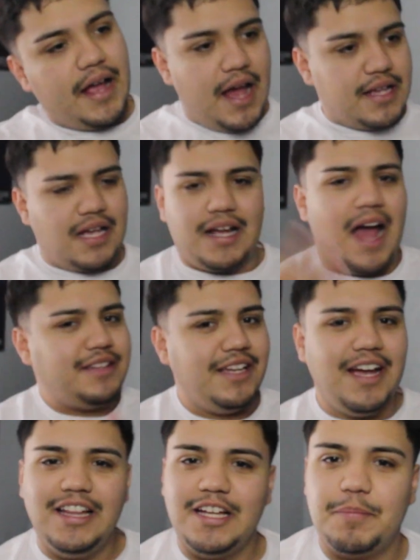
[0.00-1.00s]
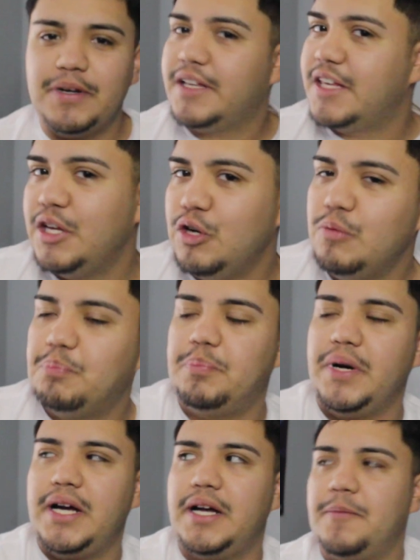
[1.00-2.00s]
it's like, I think it look pretty cute,
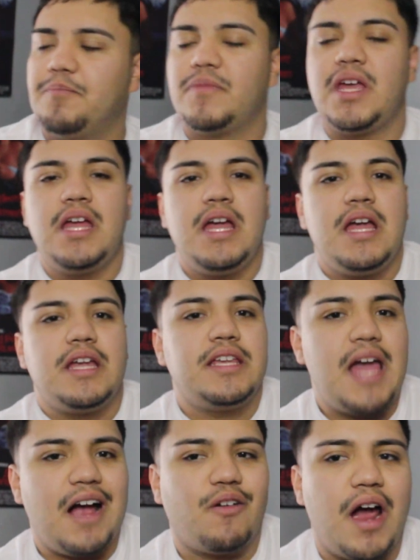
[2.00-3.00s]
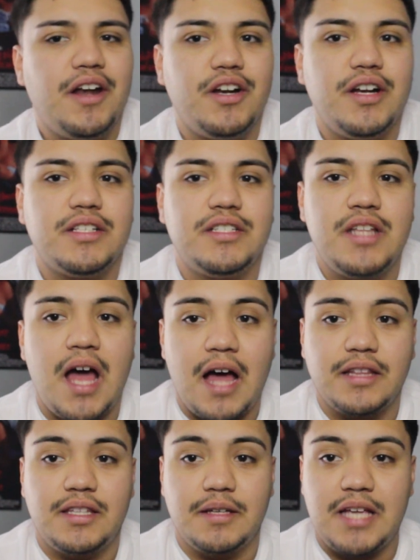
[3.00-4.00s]
but yeah, Grindr is
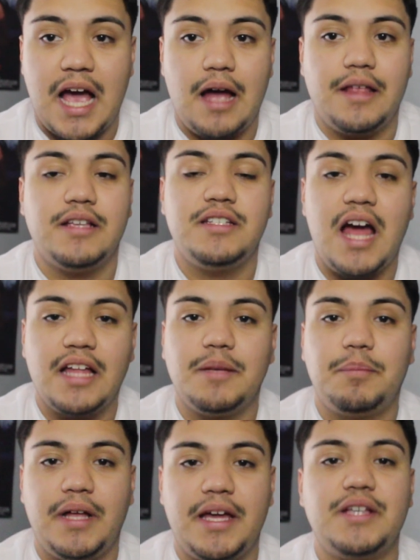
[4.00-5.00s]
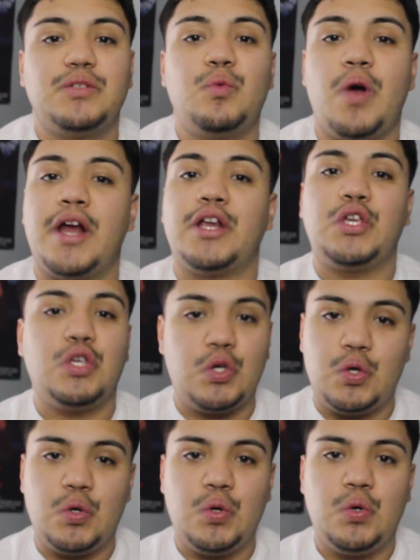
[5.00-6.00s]
not the place where
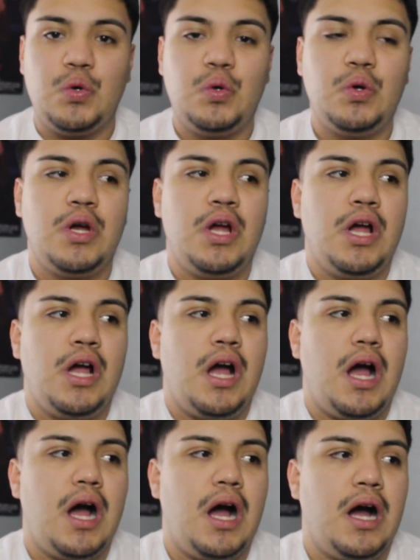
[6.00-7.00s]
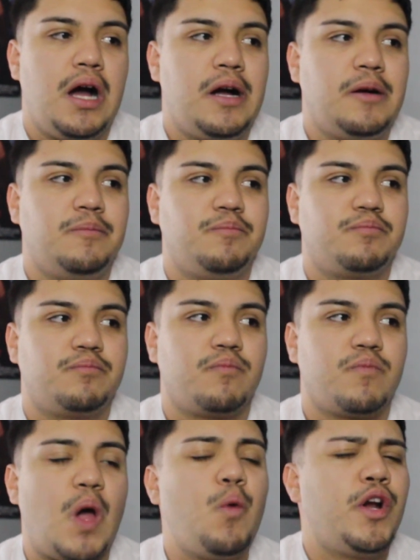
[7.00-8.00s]
you want
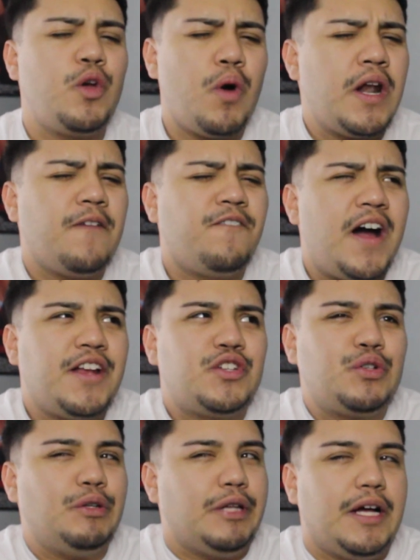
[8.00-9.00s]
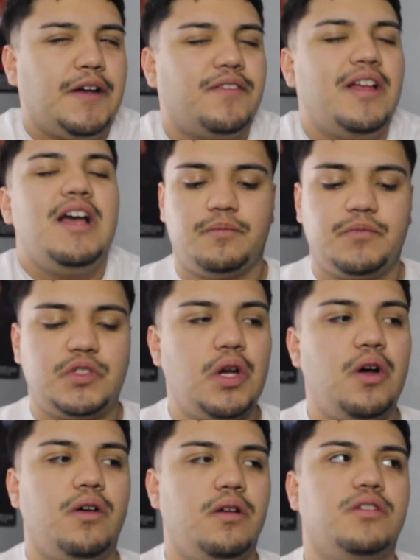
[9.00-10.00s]
to find true love.
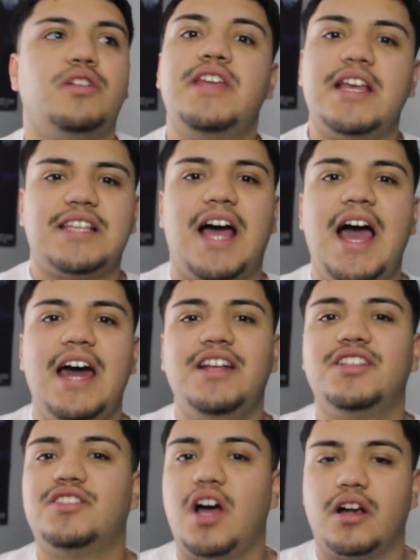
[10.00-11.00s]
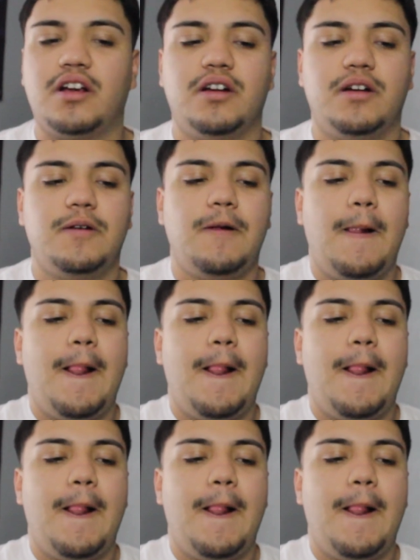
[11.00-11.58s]
So yes, I had a stalker.